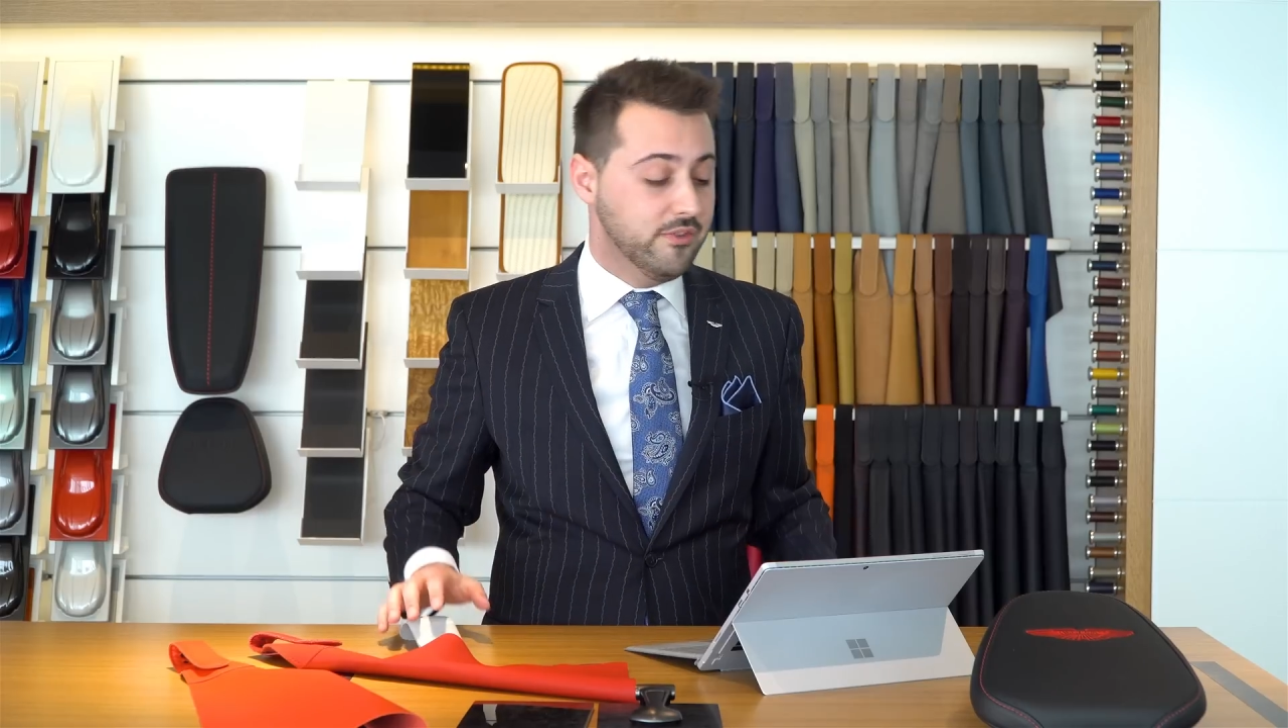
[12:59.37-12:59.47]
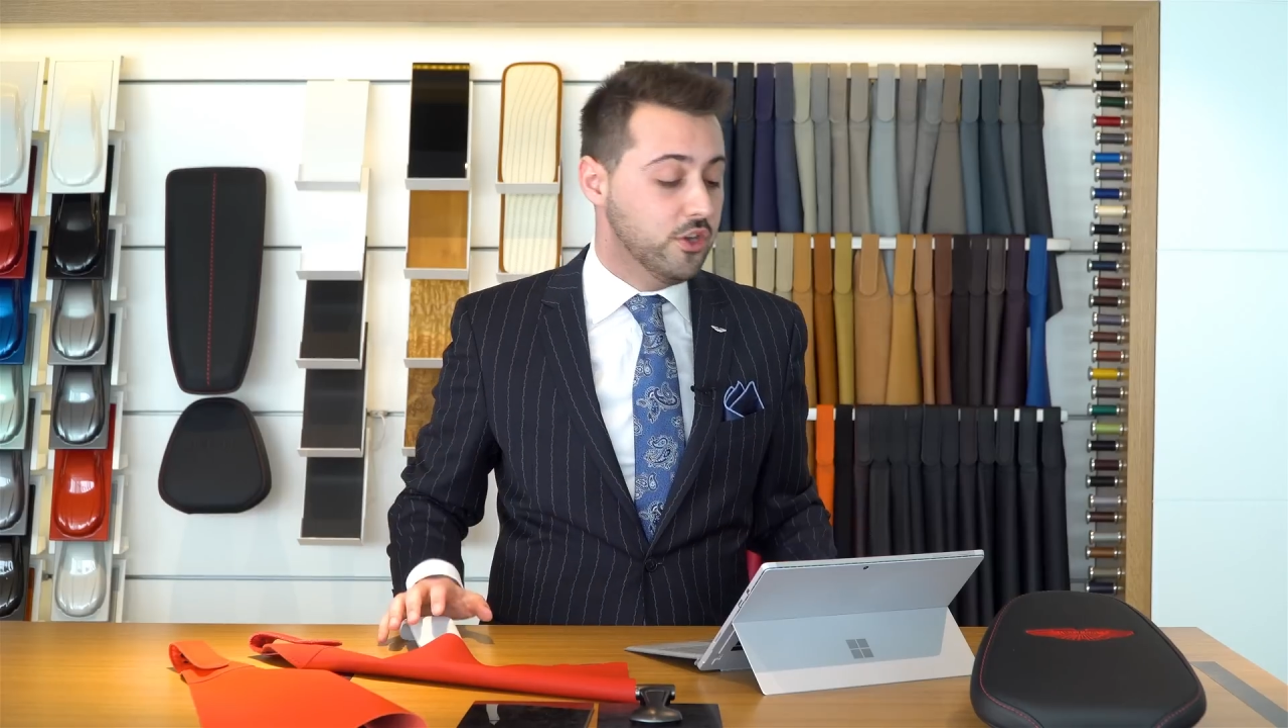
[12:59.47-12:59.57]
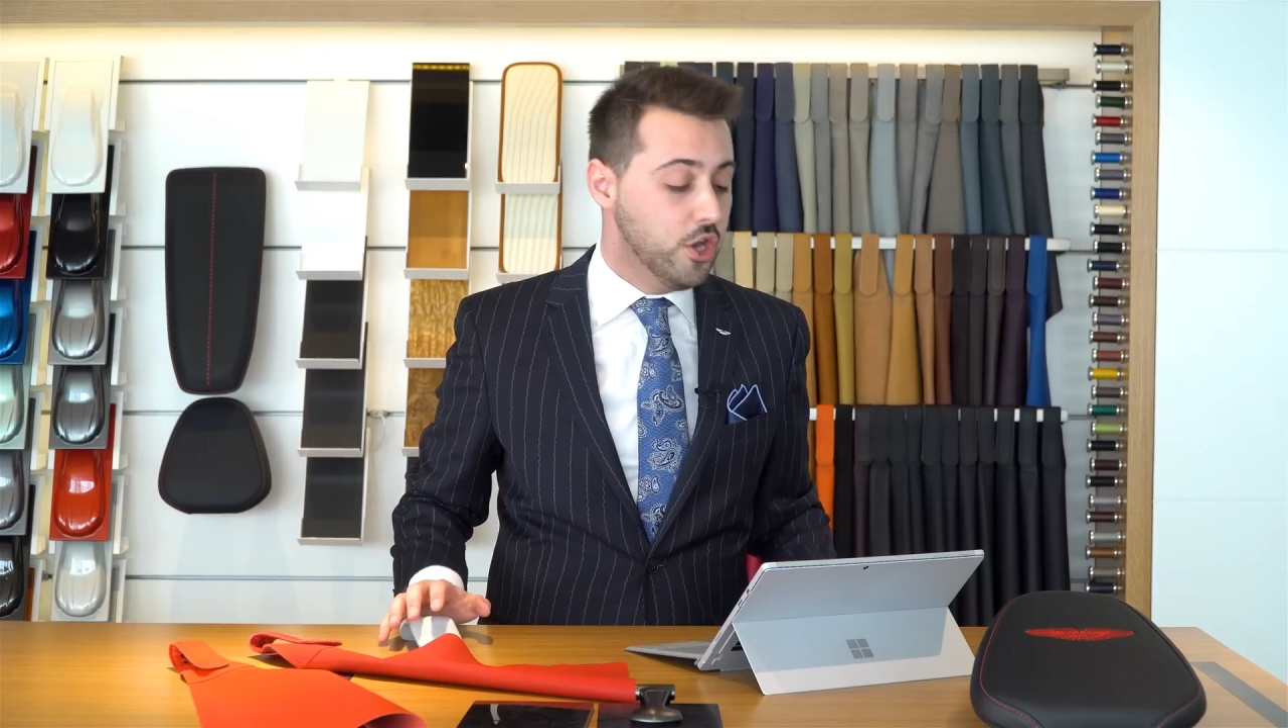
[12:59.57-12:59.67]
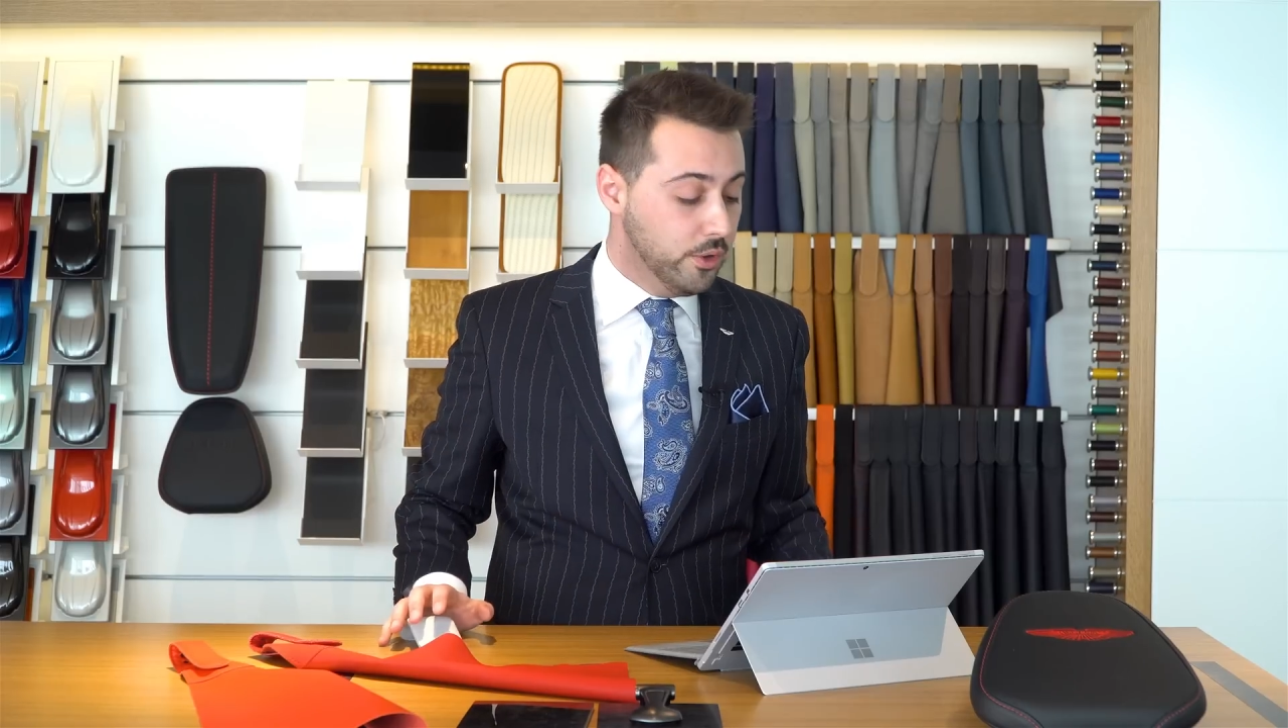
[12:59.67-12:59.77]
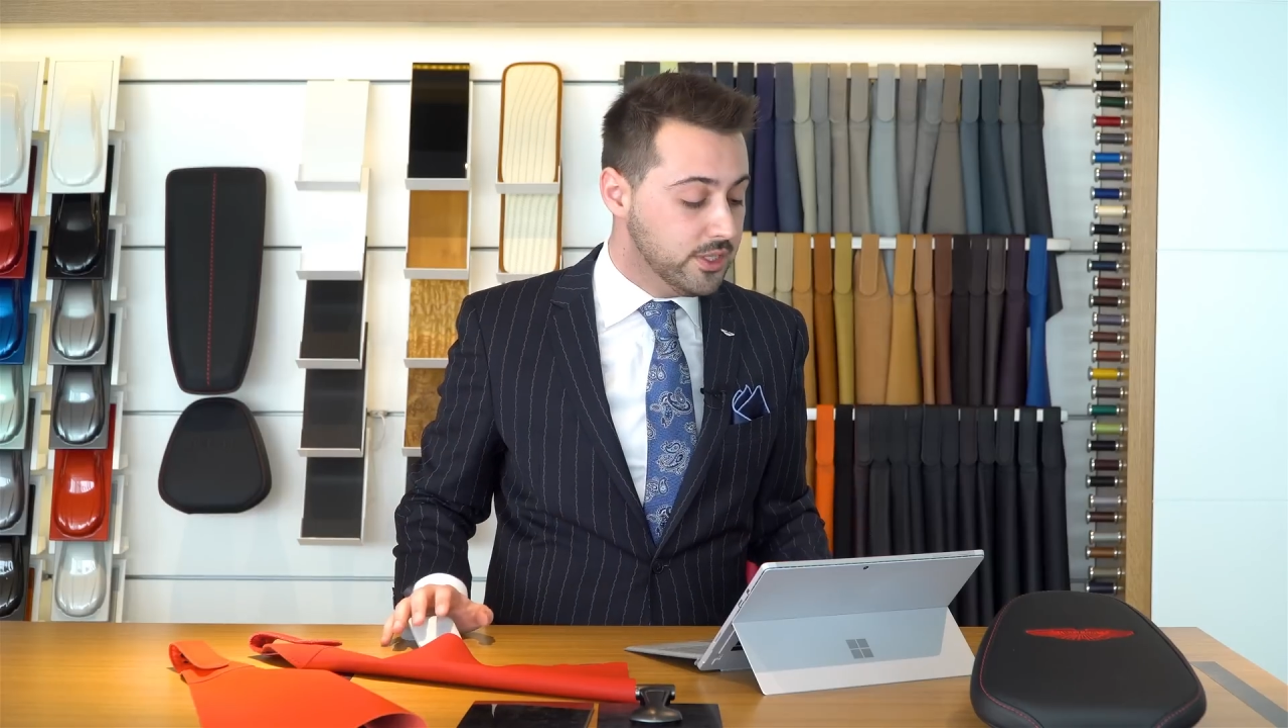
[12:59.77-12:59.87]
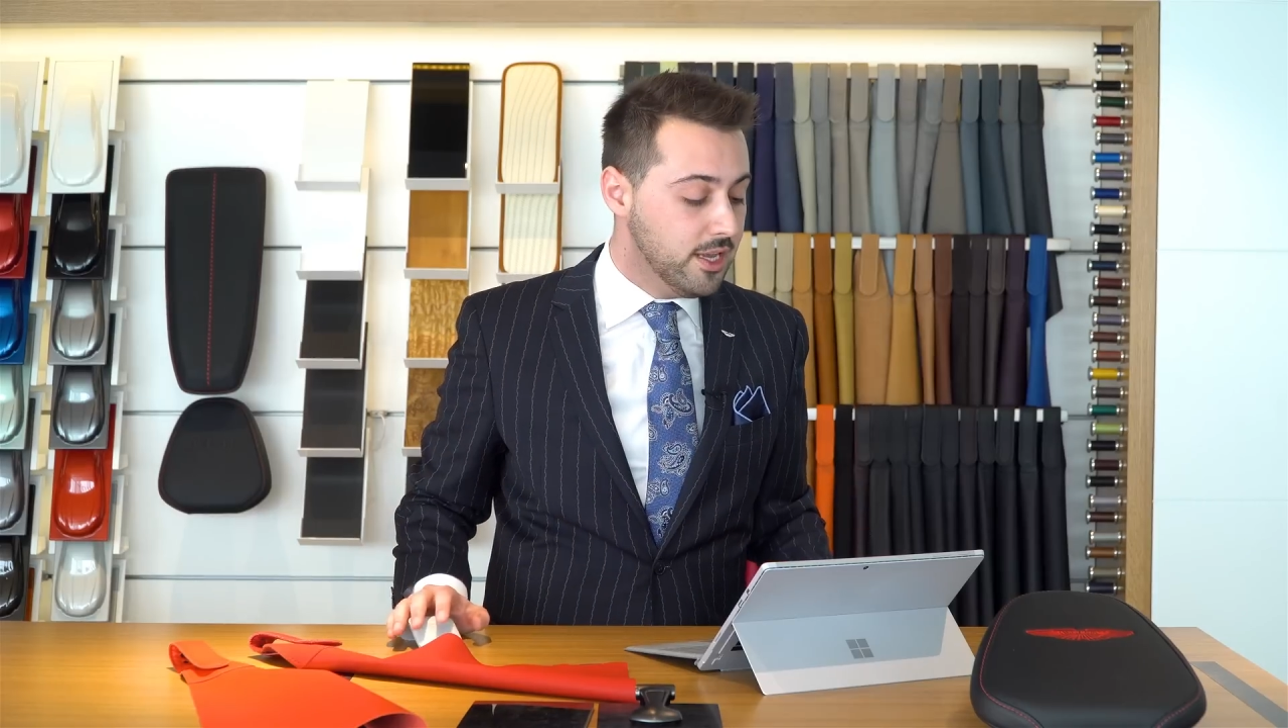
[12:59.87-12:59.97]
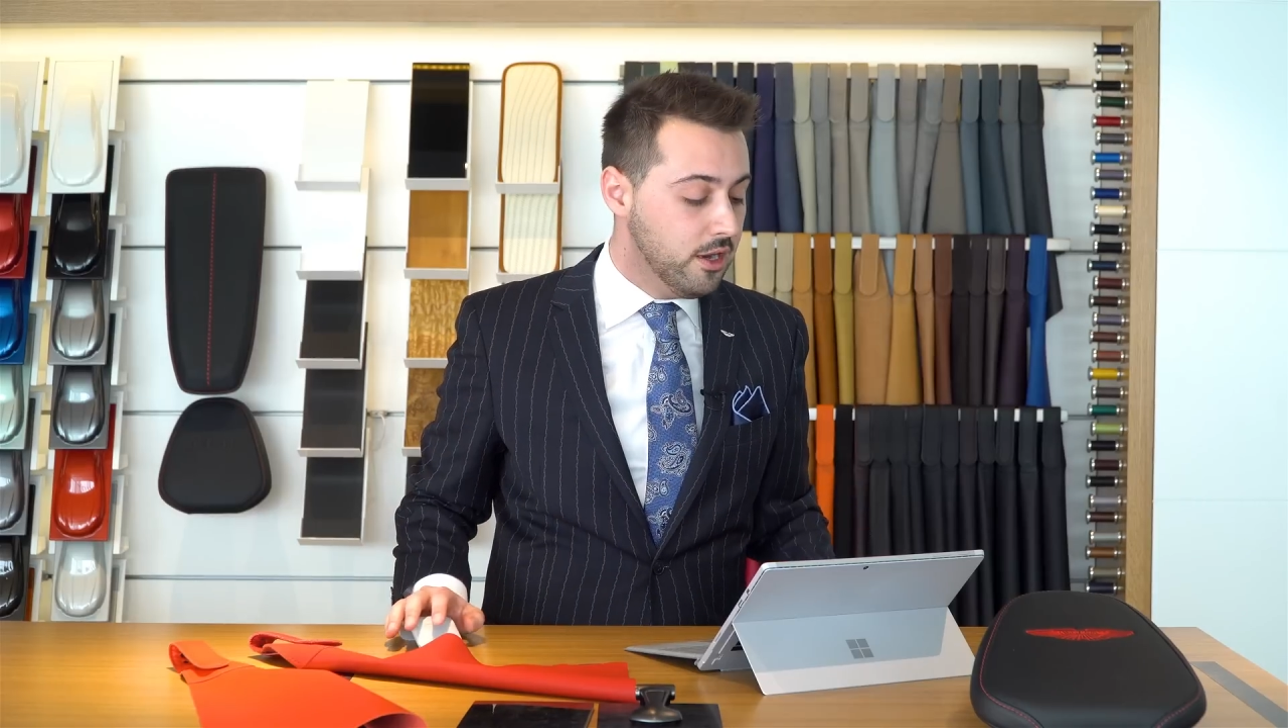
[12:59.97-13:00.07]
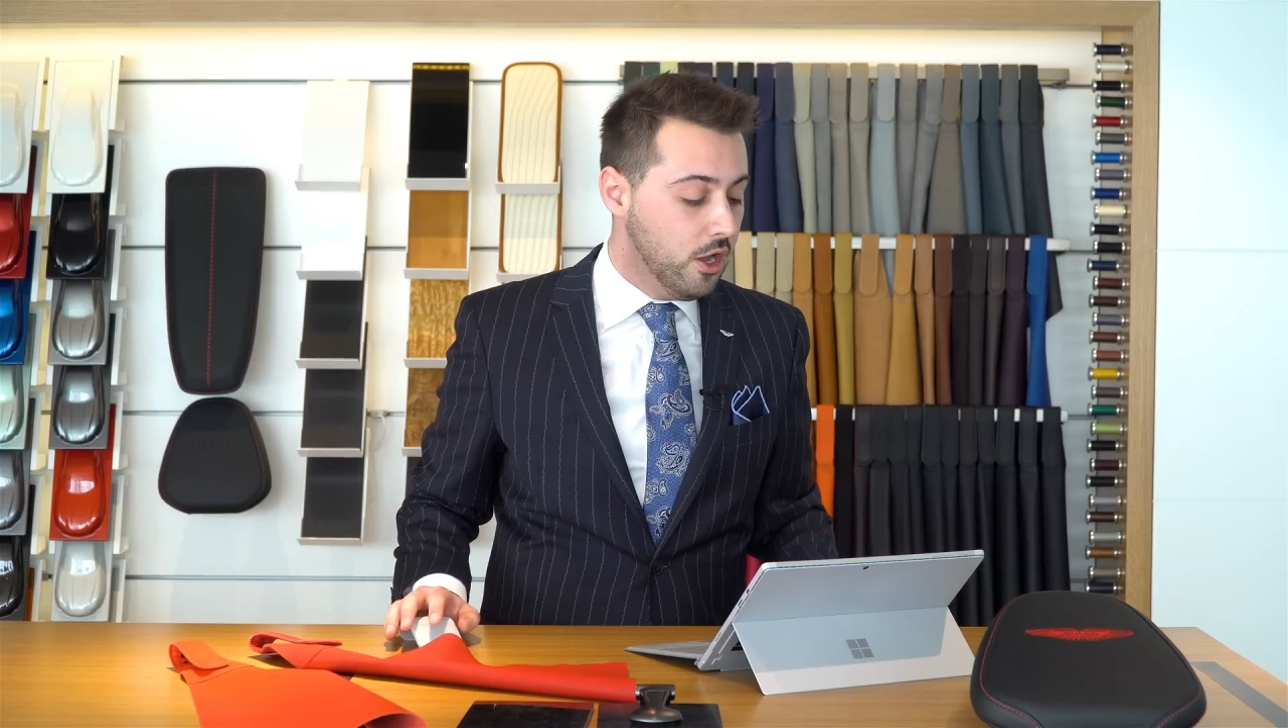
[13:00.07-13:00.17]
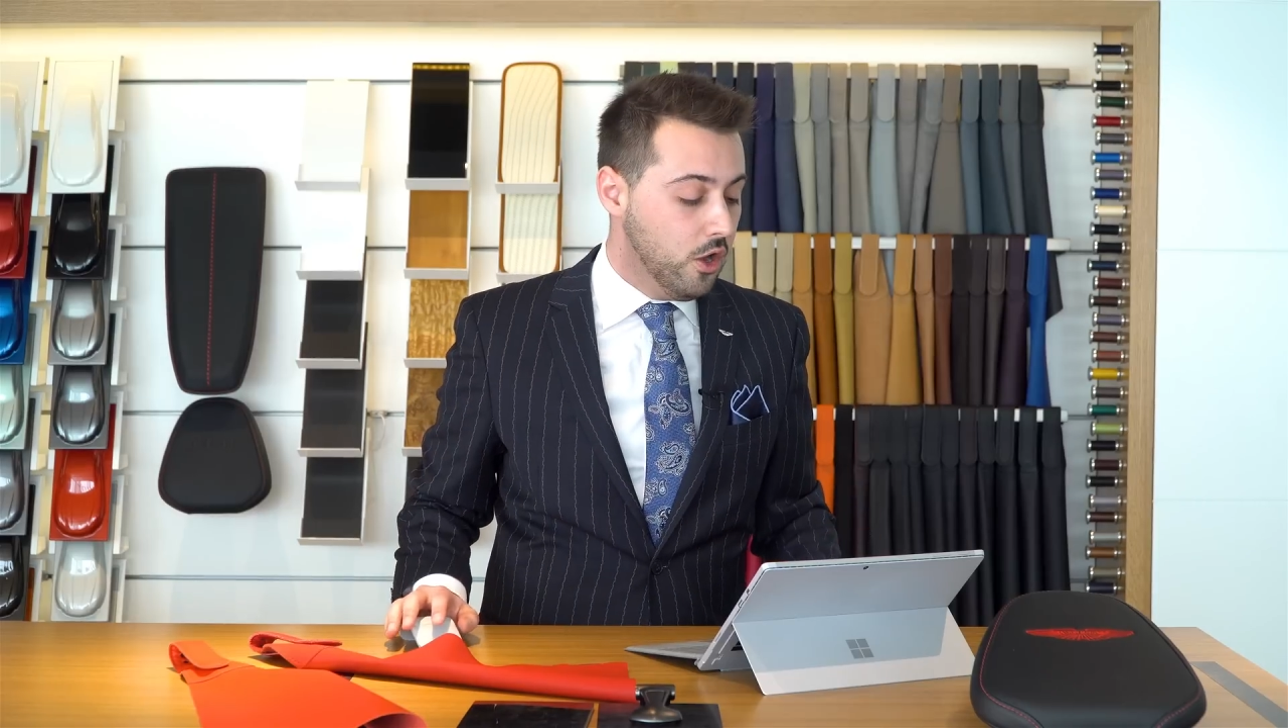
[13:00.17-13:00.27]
even notice it